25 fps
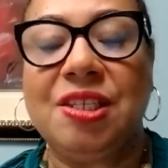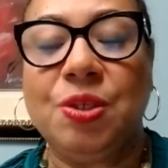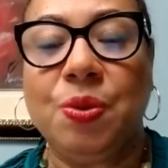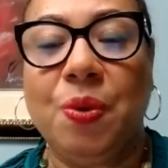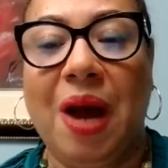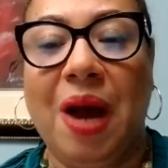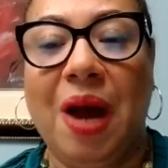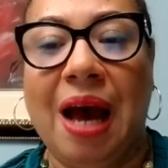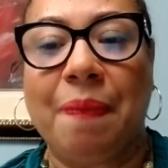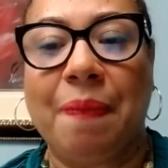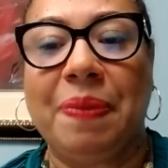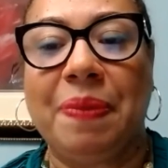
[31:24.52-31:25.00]
to
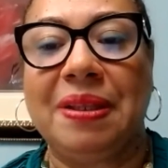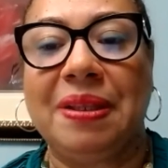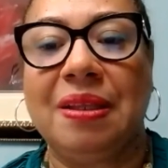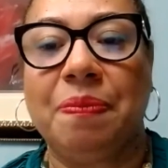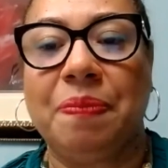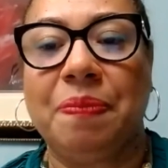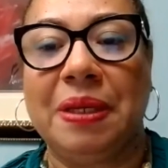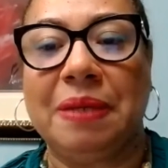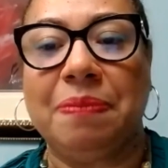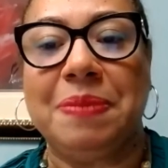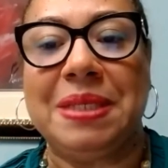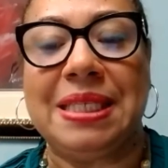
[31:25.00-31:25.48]
happen, the
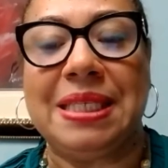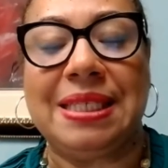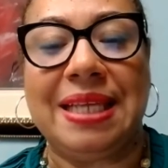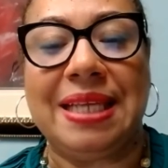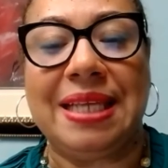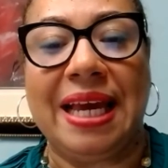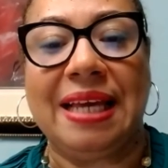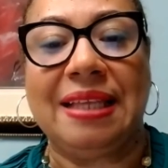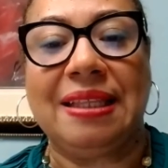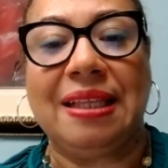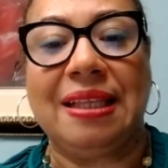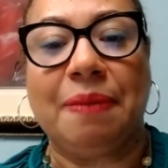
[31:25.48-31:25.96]
big
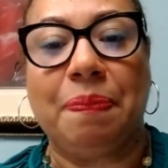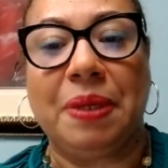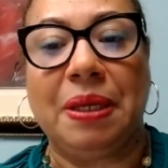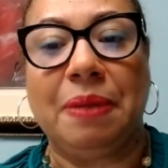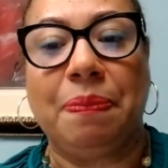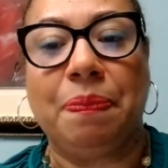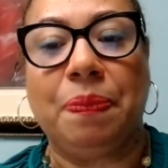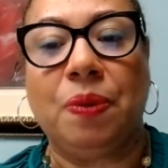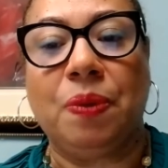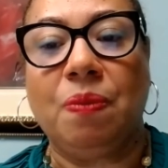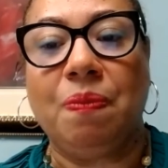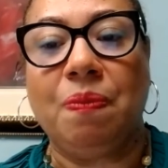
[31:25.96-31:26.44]
mistake that
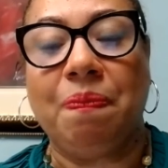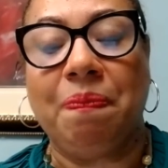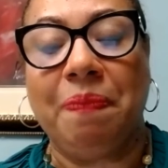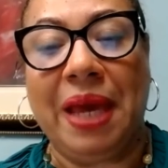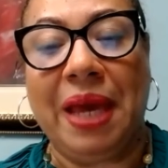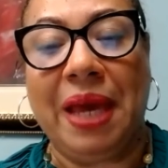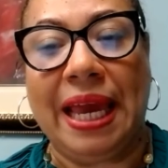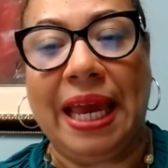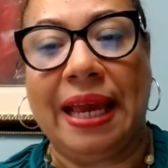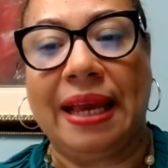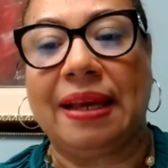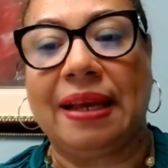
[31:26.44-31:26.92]
people
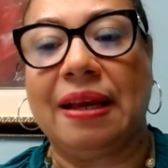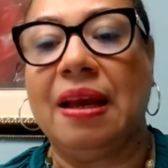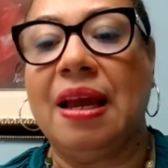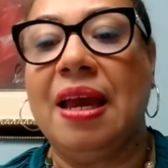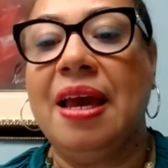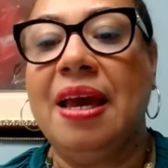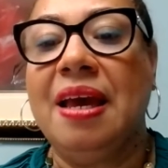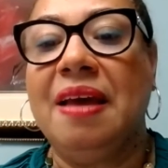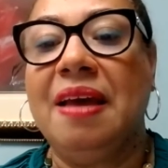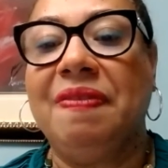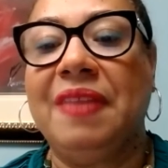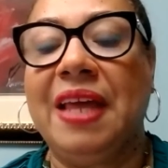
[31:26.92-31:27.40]
make.
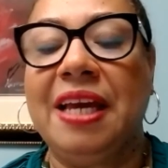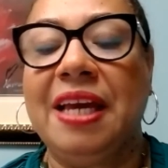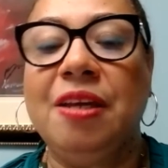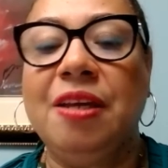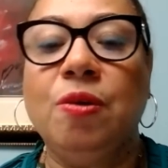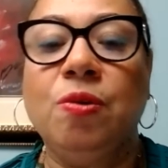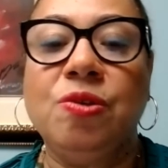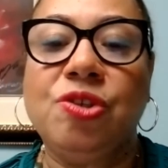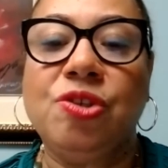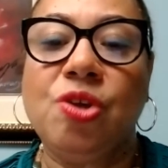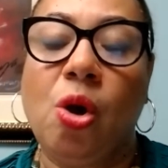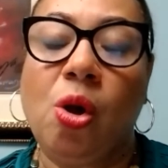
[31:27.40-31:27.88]
They
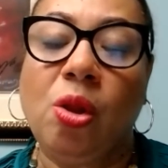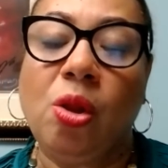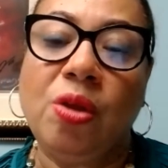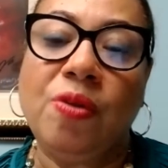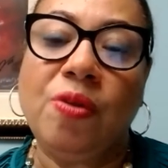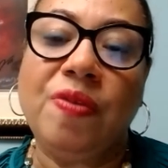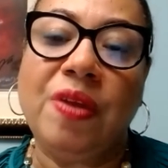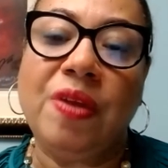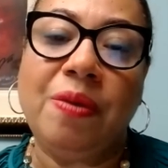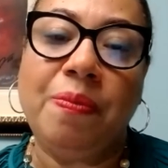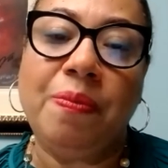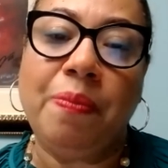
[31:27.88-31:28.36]
use all
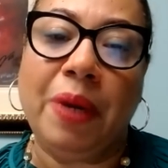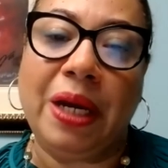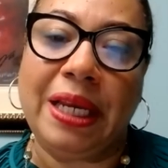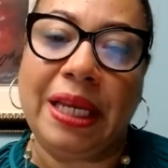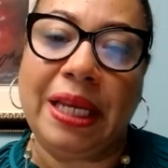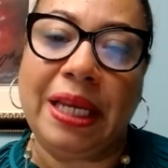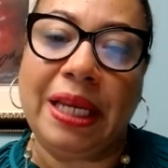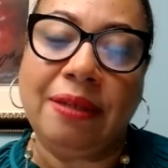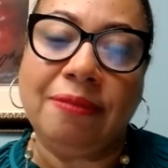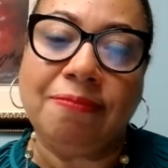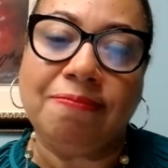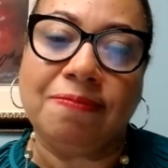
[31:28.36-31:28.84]
of their
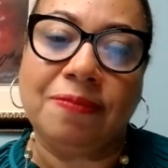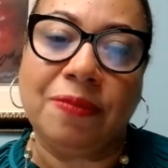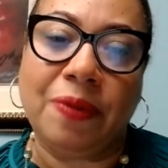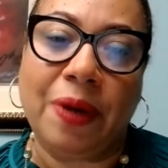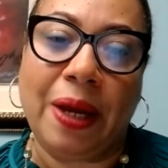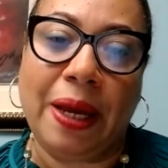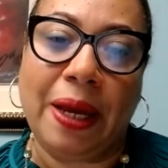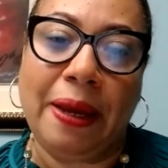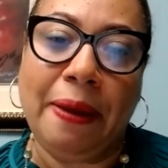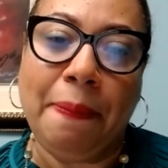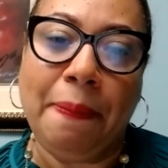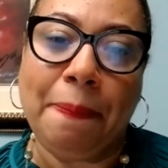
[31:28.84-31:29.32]
money,
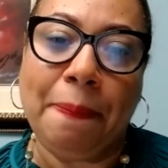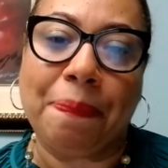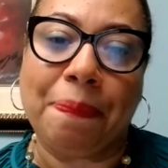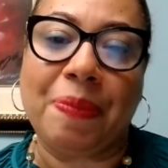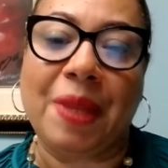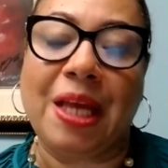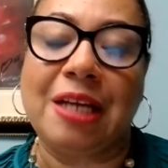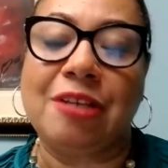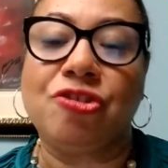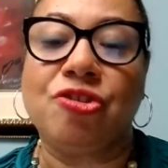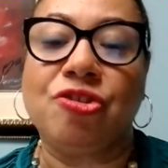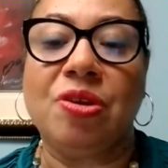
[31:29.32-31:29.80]
right?
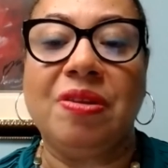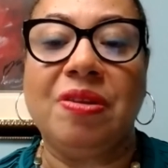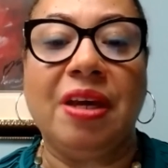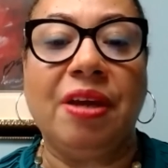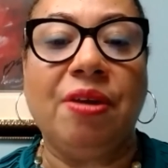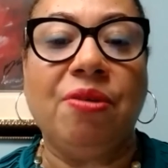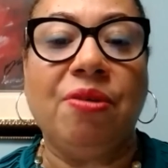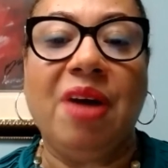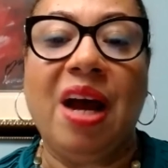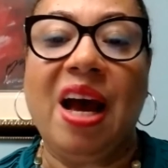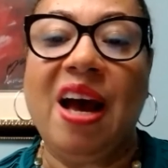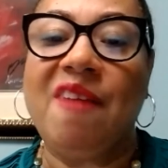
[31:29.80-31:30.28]
So they
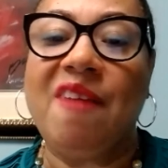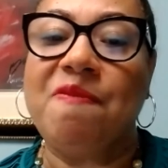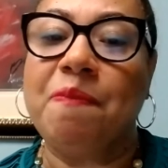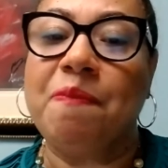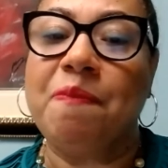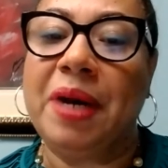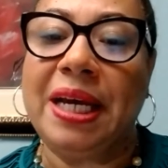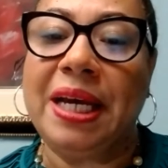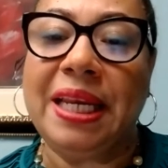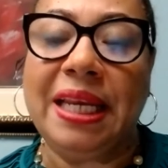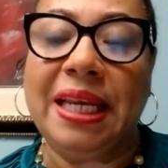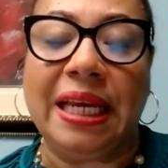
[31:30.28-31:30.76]
don't have
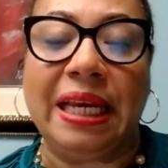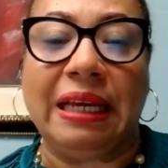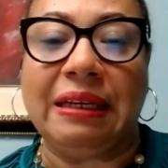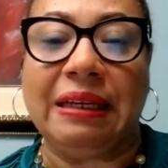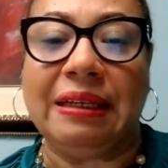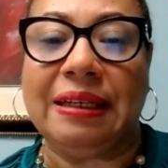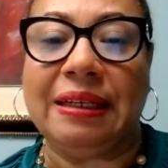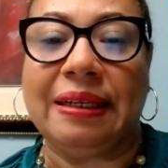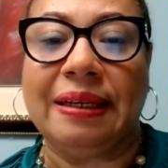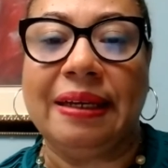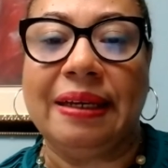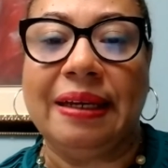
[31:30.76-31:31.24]
money
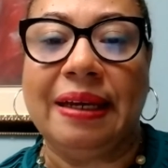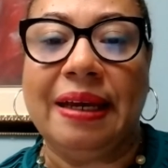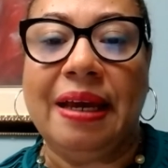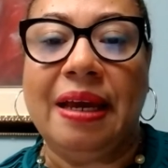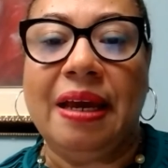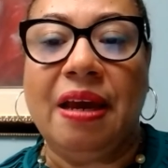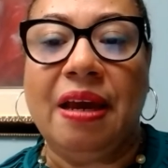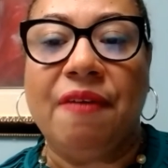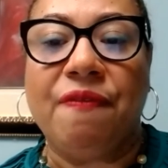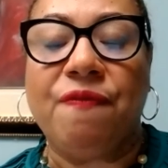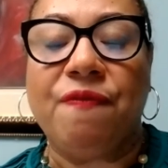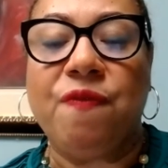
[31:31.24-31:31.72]

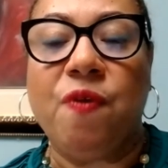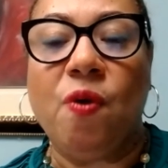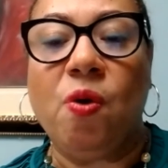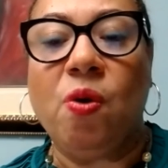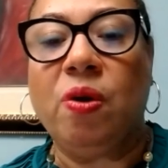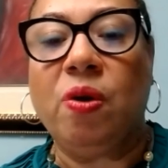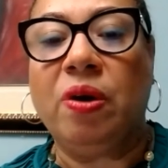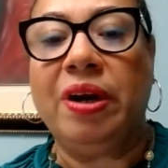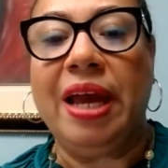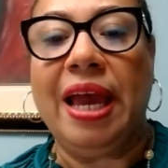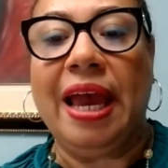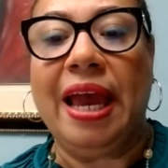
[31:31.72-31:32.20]

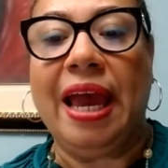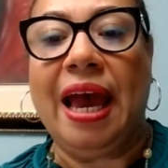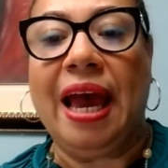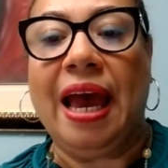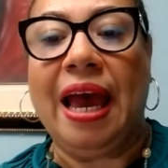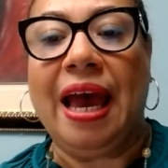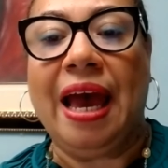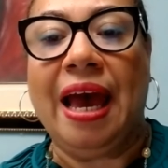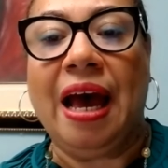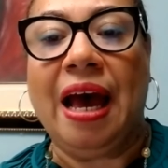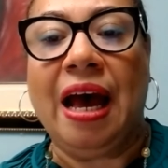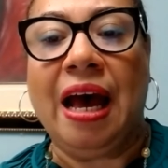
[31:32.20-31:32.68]
for
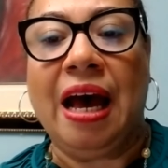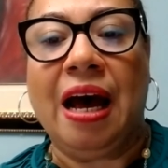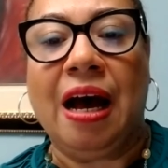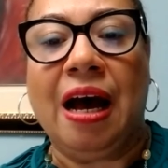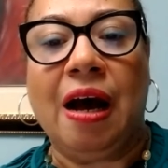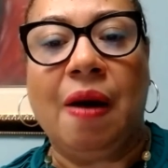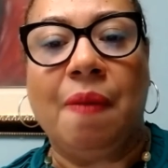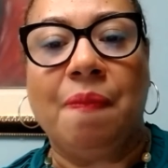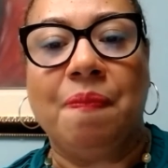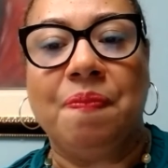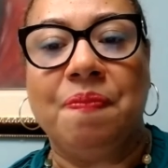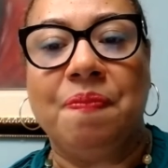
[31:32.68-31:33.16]

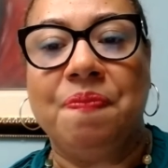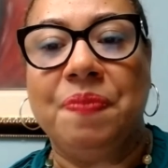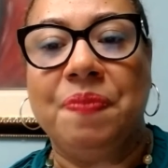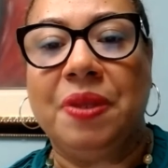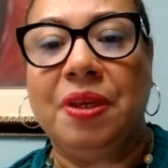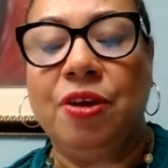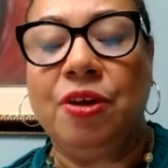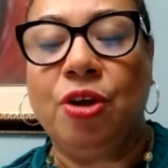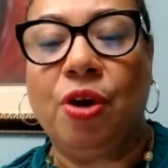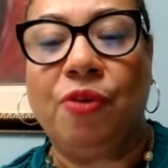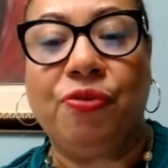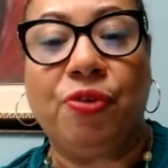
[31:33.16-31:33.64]

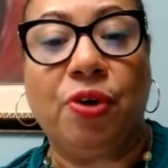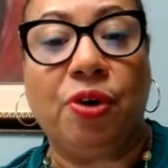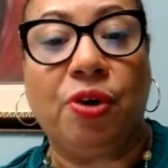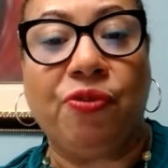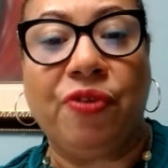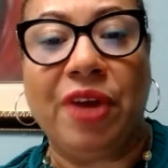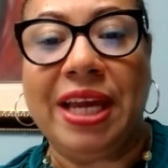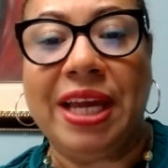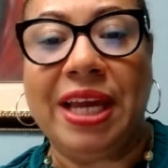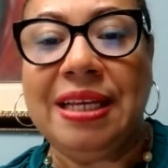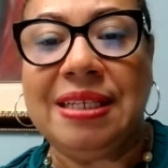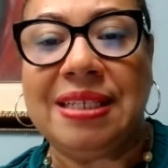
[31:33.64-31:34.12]
for a
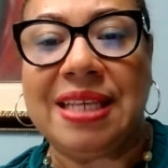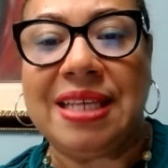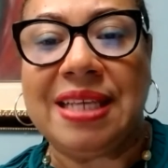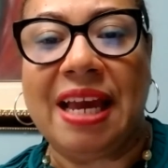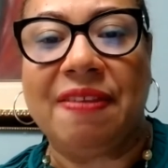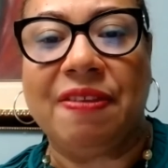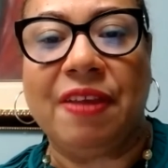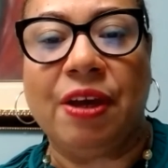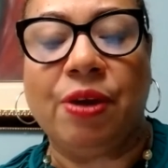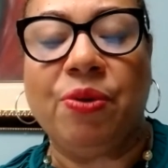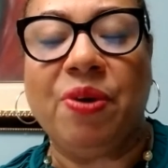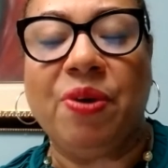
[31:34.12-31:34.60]
rainy
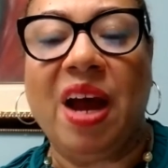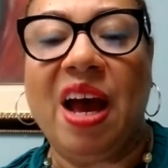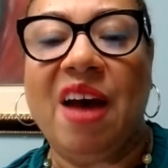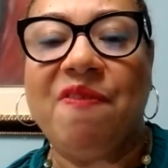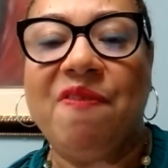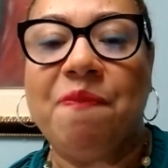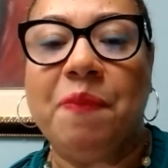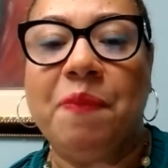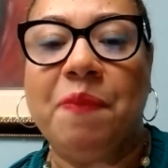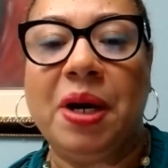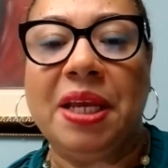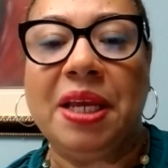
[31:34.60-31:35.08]
day. They don't
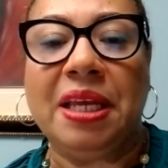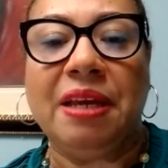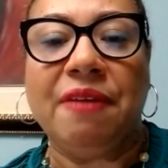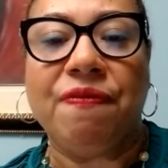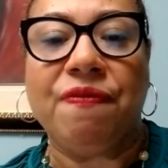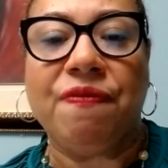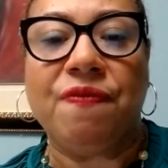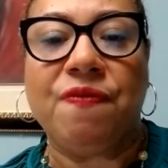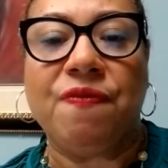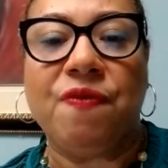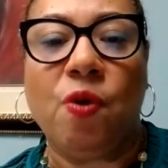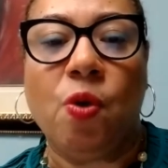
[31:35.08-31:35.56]
have money
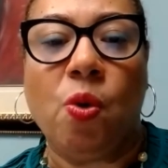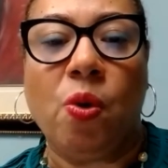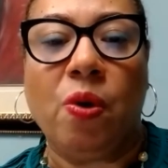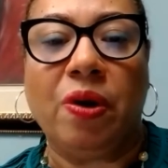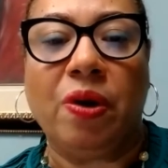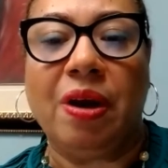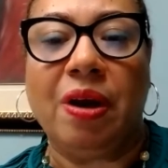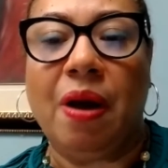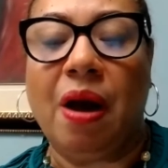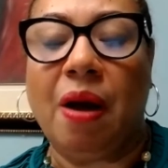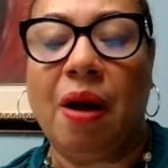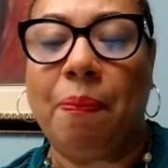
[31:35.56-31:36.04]

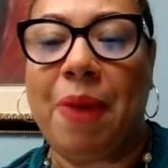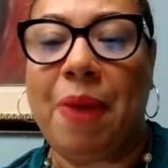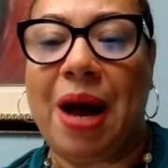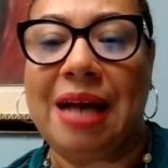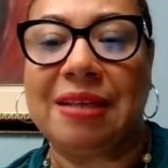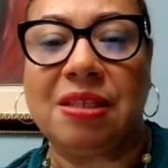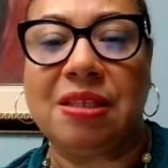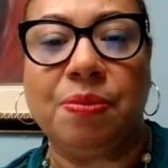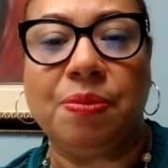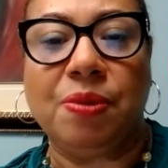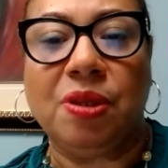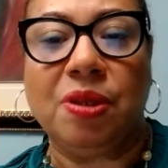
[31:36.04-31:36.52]
for a
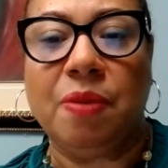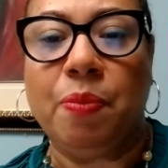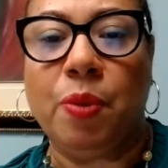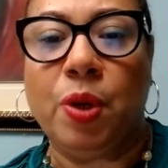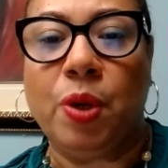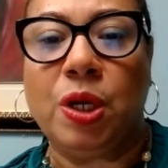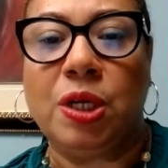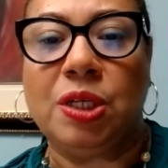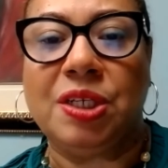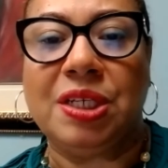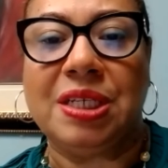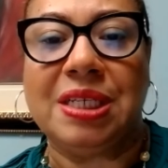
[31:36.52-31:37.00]
possible
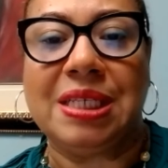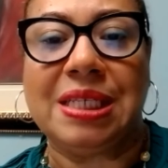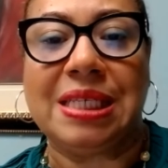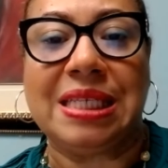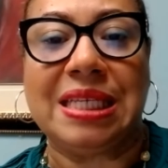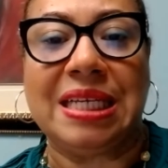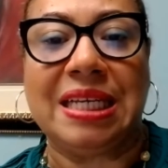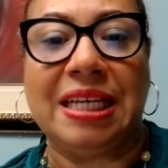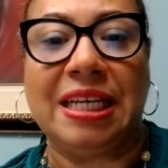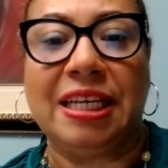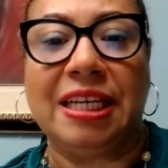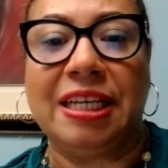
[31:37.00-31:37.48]

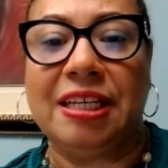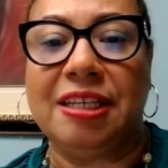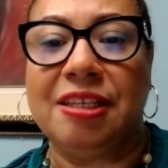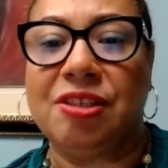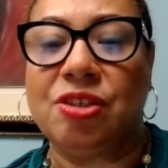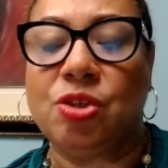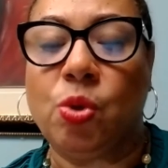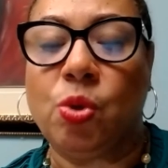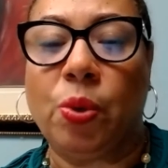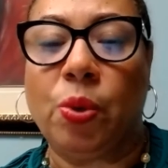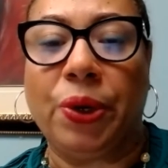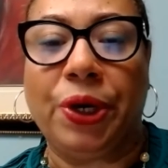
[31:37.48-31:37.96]

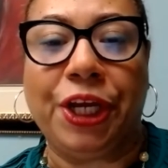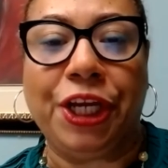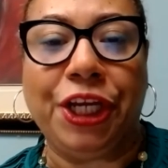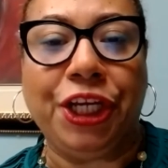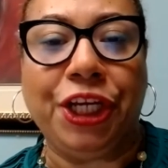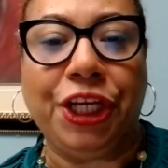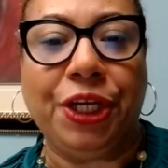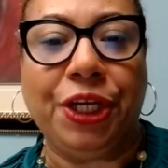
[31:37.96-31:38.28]
emergencies or,